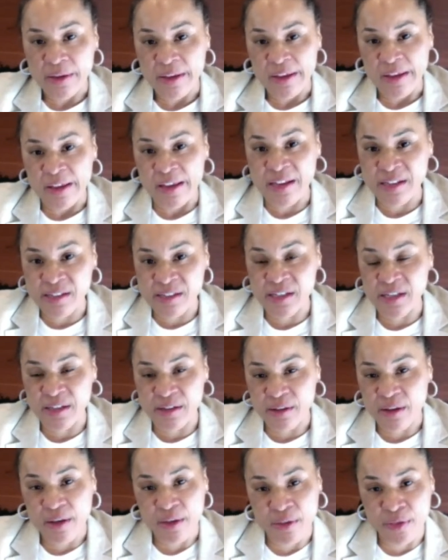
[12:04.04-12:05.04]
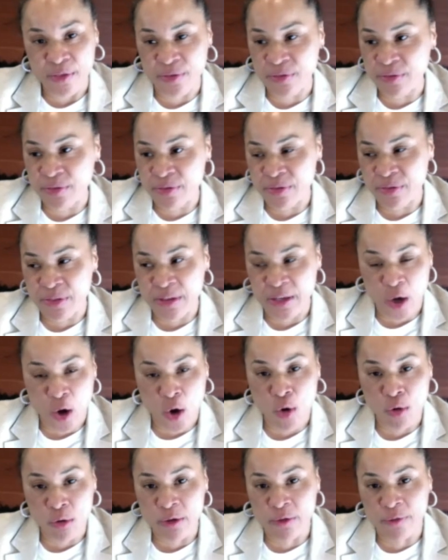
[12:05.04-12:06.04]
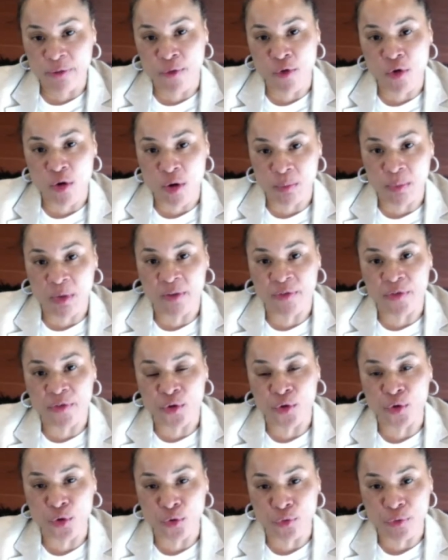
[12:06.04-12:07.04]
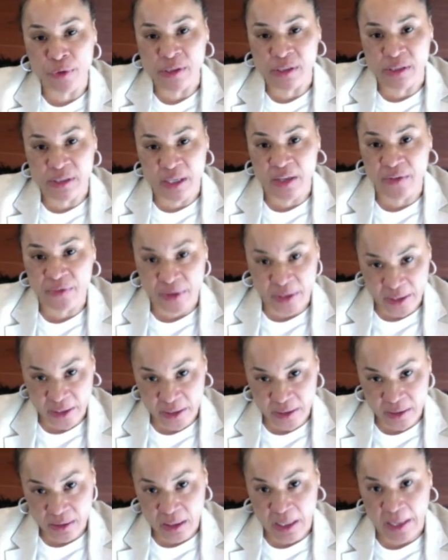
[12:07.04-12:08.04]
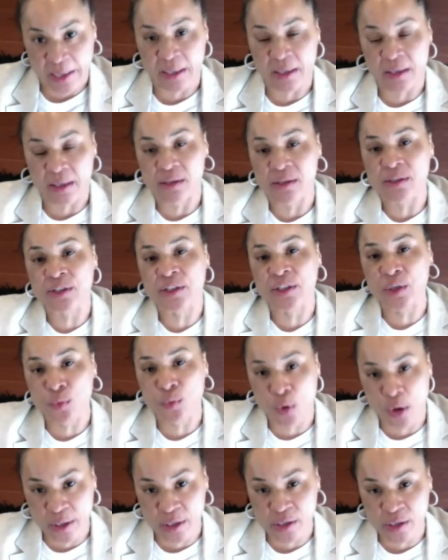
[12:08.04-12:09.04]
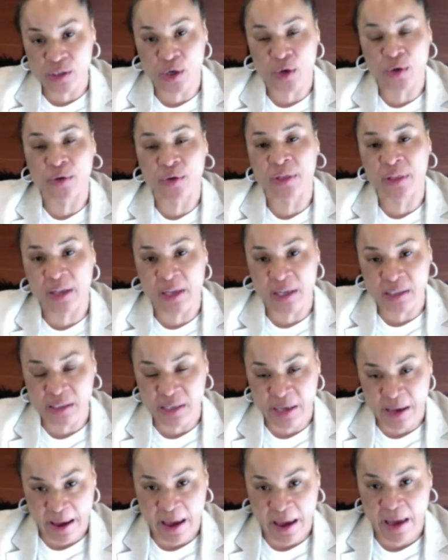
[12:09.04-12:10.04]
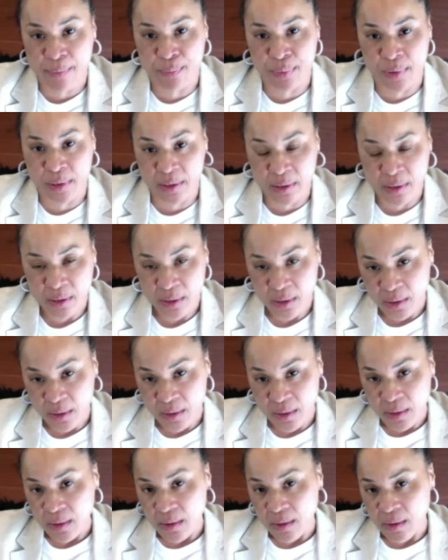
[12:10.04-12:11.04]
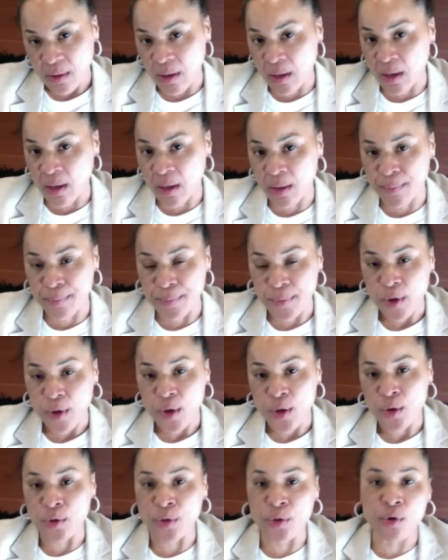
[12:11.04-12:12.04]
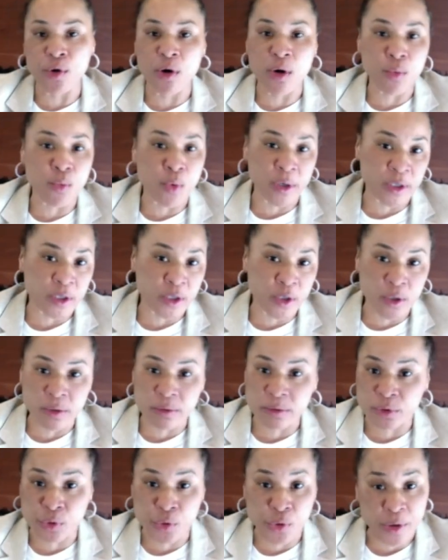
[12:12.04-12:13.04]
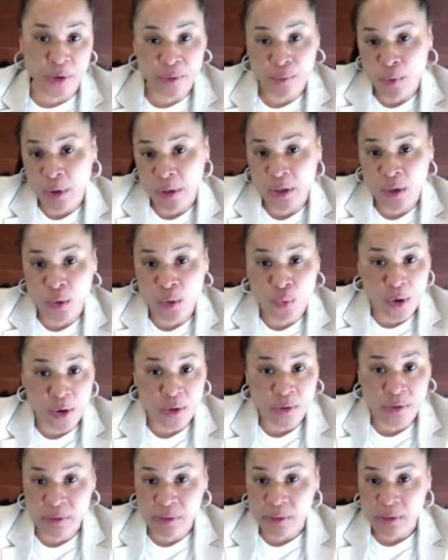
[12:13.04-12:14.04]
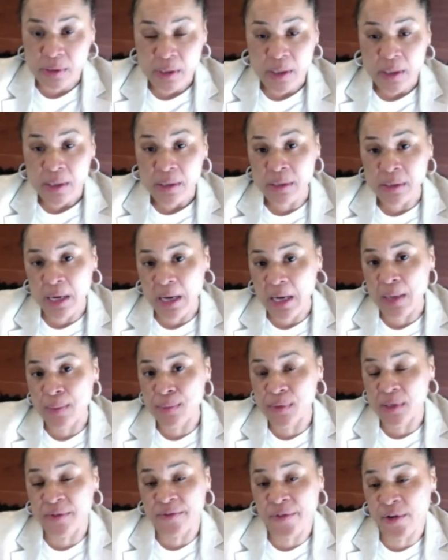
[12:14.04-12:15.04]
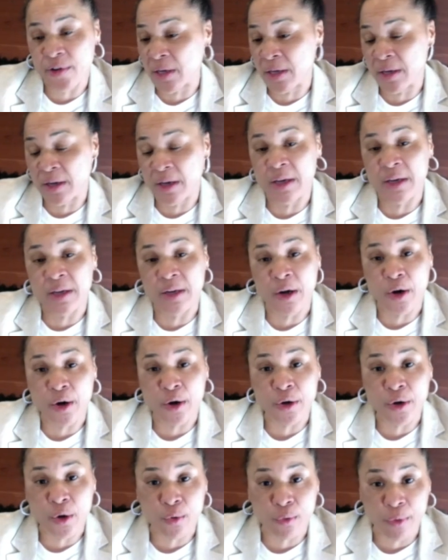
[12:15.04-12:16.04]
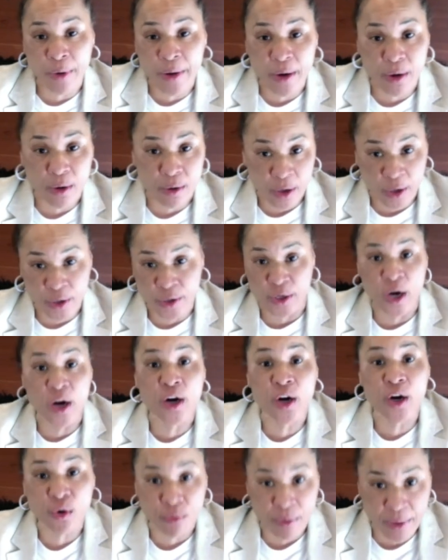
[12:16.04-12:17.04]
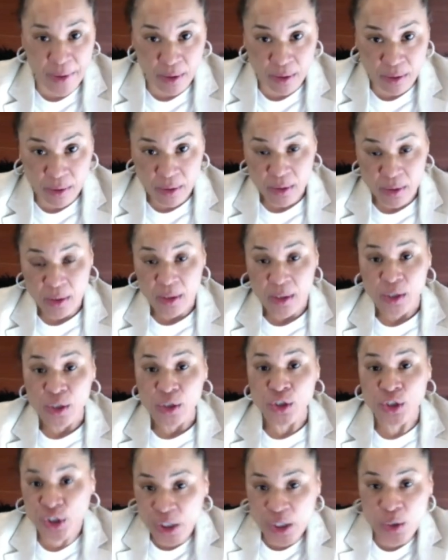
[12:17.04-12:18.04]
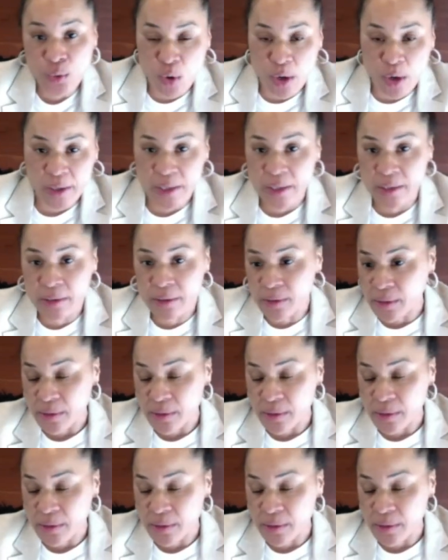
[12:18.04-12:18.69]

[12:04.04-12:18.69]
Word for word: isn't the only form of you receiving it. Like she wanted certain things to happen um, during one of the during one of the worst times in in her career, her young career. She wanted